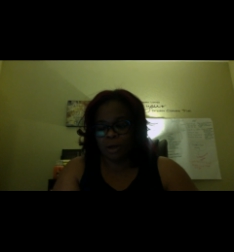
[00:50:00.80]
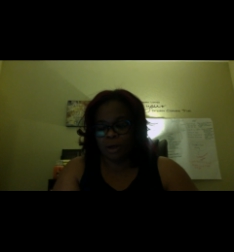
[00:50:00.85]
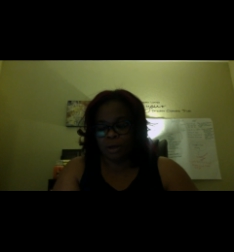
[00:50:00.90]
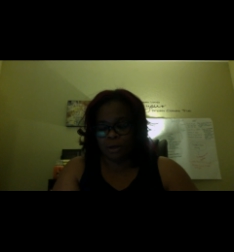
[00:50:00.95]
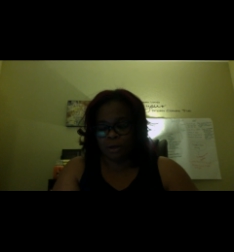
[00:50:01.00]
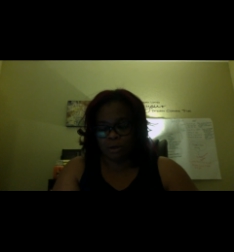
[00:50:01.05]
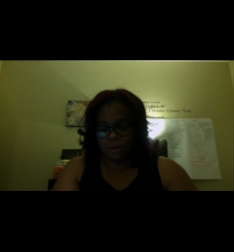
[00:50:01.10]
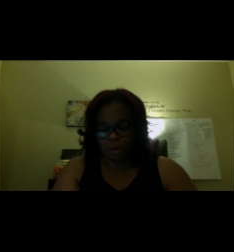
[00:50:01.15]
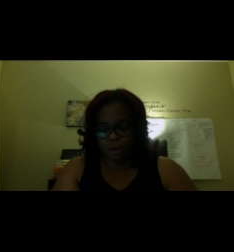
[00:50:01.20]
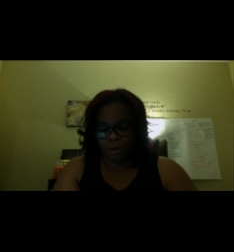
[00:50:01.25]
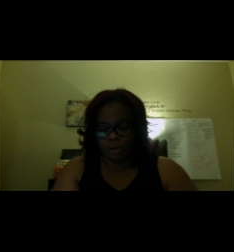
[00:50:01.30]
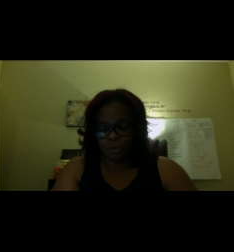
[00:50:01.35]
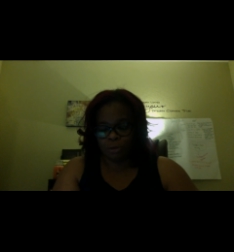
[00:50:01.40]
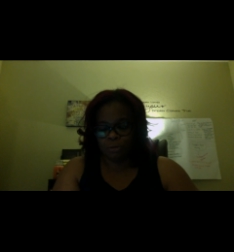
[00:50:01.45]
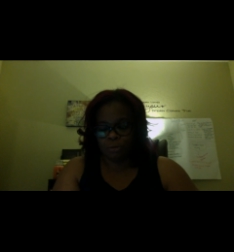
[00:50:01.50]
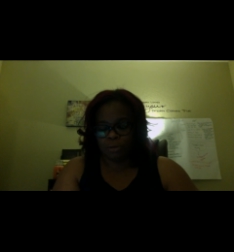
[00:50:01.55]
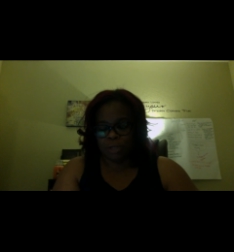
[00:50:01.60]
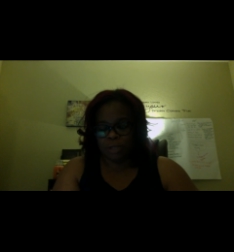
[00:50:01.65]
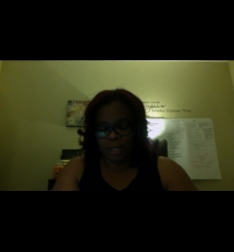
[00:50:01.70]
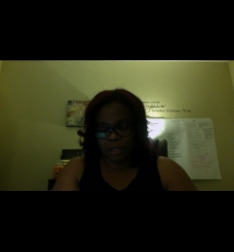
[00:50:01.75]
you know,
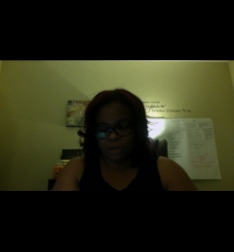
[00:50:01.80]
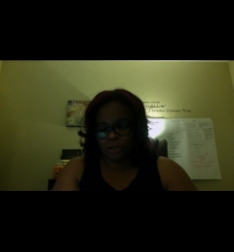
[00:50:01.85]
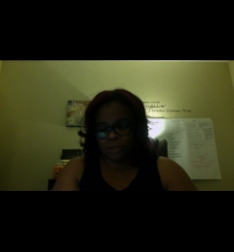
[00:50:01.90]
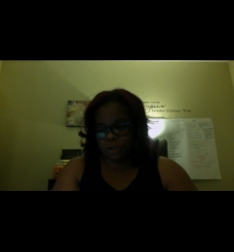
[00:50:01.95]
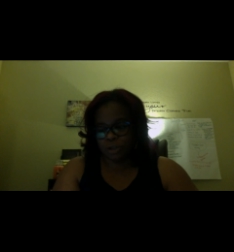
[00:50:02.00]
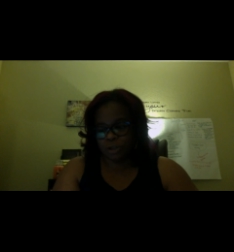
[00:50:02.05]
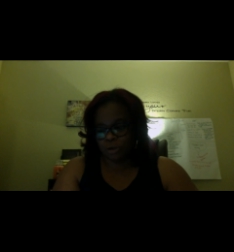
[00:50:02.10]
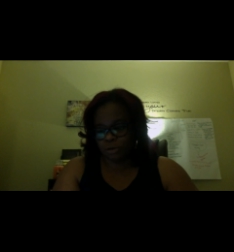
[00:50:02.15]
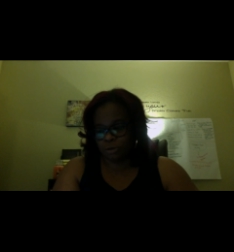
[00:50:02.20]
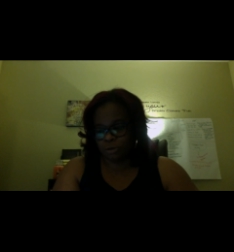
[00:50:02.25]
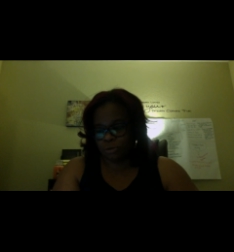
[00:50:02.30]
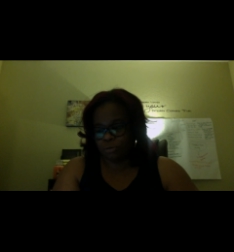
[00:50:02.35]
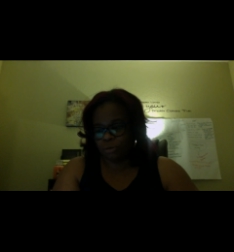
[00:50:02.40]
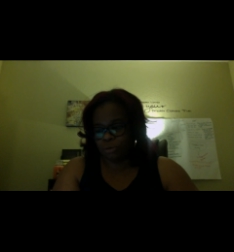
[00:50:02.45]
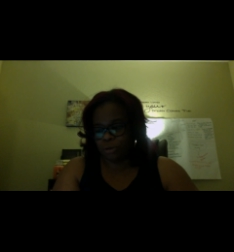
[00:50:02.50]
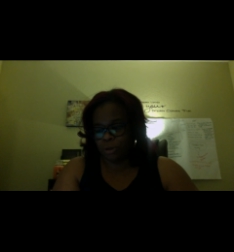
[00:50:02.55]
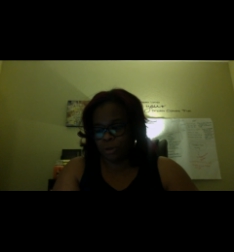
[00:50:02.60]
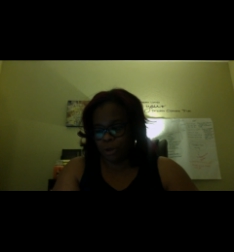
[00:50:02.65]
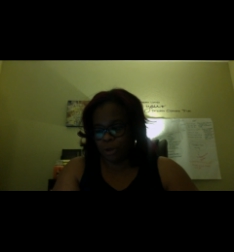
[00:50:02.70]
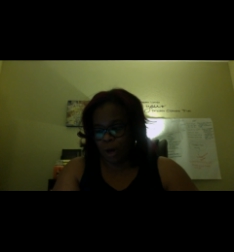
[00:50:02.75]
next year,
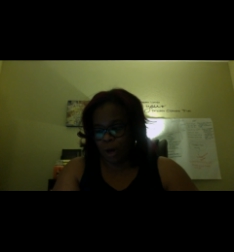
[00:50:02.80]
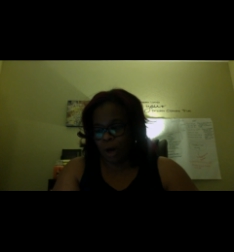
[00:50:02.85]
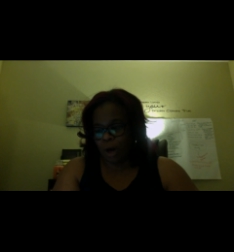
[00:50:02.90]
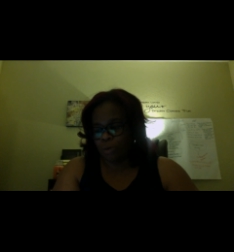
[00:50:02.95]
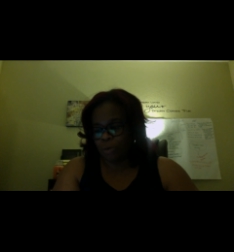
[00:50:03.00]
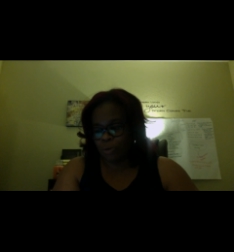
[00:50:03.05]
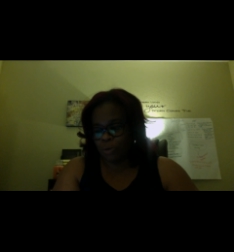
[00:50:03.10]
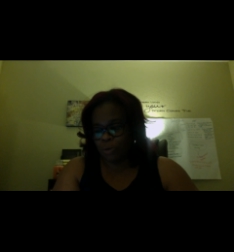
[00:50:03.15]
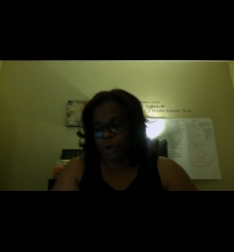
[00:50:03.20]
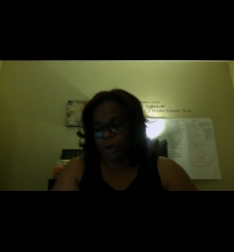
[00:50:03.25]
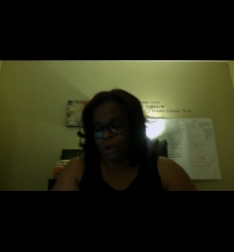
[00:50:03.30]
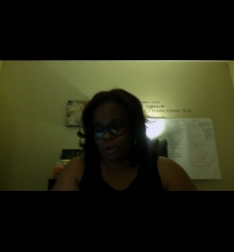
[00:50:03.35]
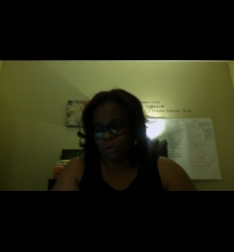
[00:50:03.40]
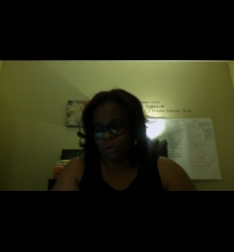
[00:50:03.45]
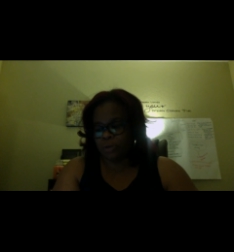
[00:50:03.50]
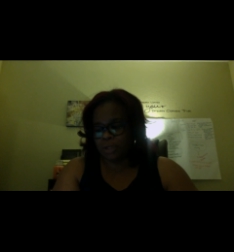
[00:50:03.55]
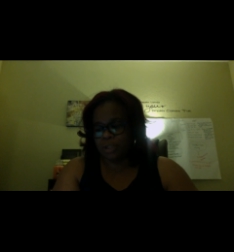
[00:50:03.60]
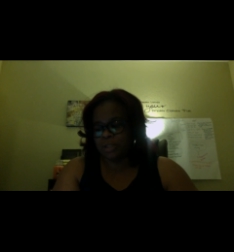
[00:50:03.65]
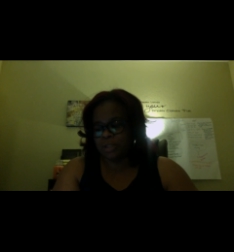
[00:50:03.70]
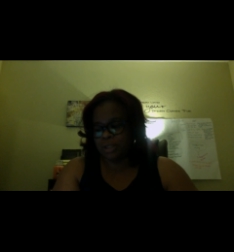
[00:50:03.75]
you know, I'll be working
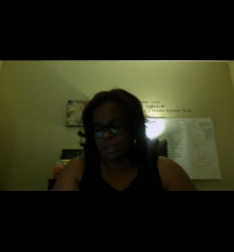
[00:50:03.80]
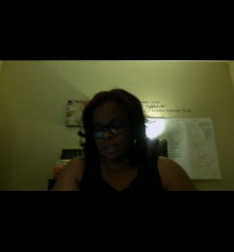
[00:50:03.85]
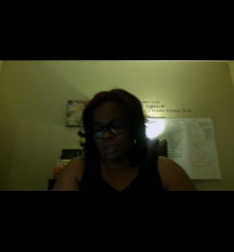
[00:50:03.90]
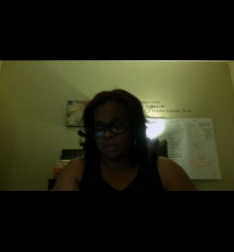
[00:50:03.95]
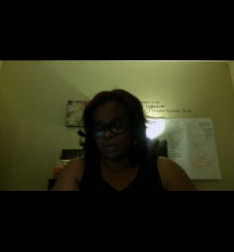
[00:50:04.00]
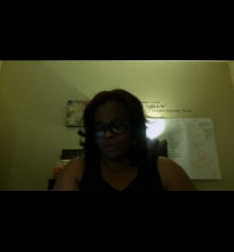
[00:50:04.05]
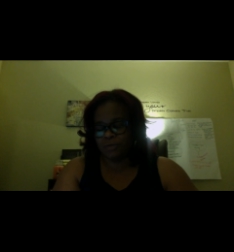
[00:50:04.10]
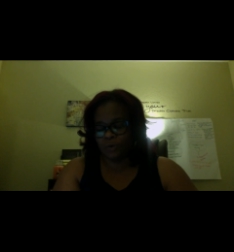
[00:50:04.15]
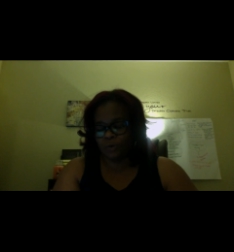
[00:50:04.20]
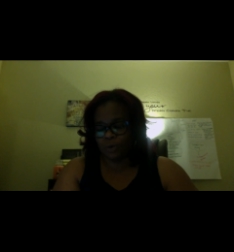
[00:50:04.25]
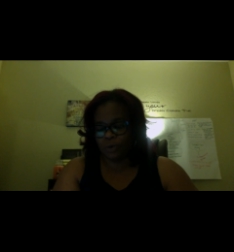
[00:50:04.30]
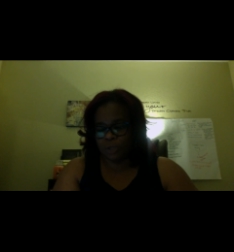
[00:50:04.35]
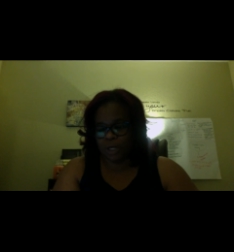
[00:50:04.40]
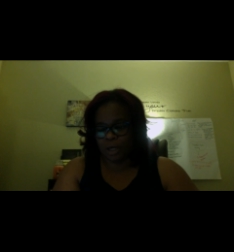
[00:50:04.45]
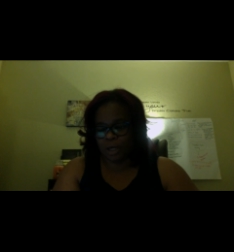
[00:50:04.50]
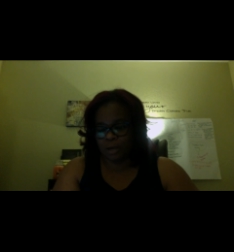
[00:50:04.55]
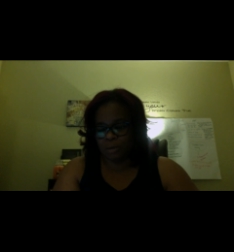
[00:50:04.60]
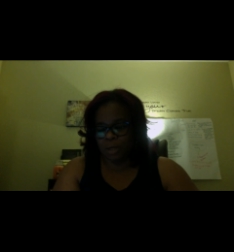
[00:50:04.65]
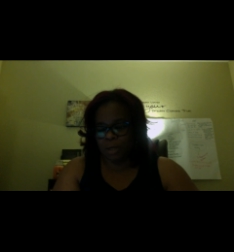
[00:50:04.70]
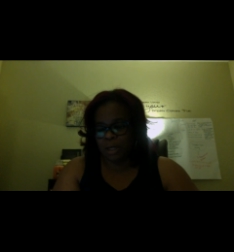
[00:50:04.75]
on these things full
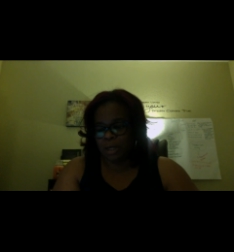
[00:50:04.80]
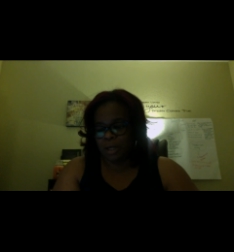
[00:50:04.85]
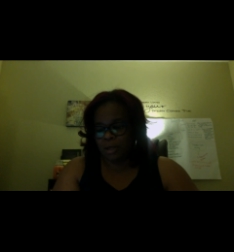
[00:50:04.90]
time.